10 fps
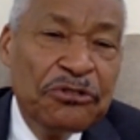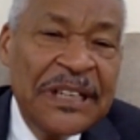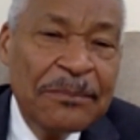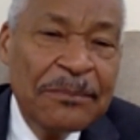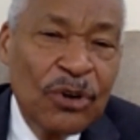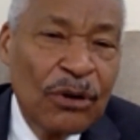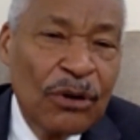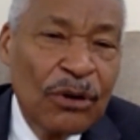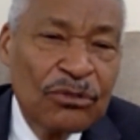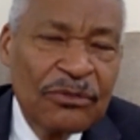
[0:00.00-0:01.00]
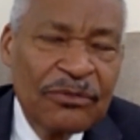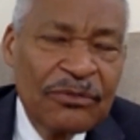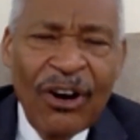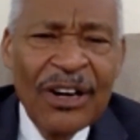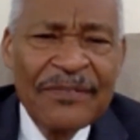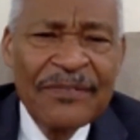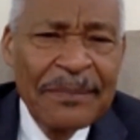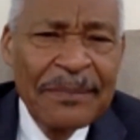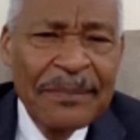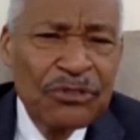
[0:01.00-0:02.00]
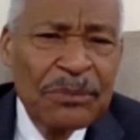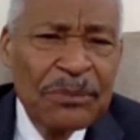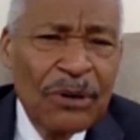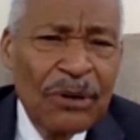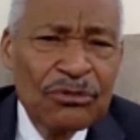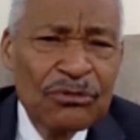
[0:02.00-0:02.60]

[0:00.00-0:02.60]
come true. For all of them, a dream come true.